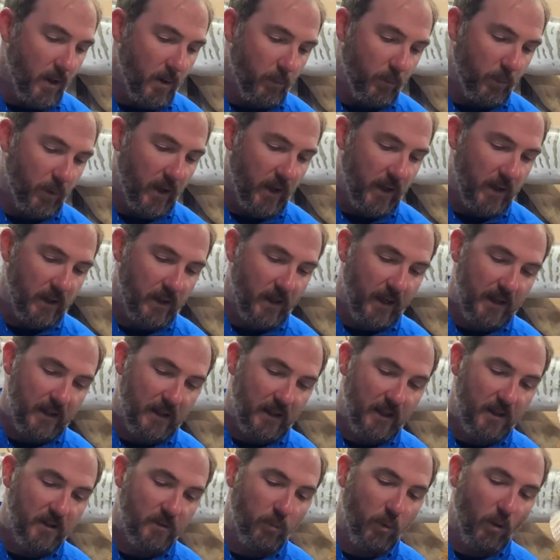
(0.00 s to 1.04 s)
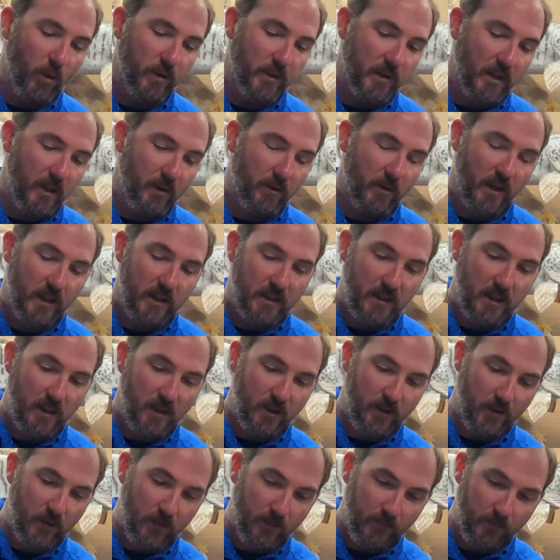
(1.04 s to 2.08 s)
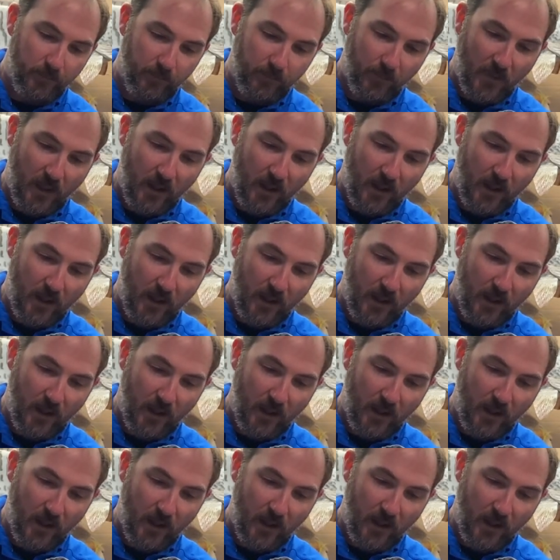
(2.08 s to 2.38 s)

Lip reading: But like this Bull T-Rex here,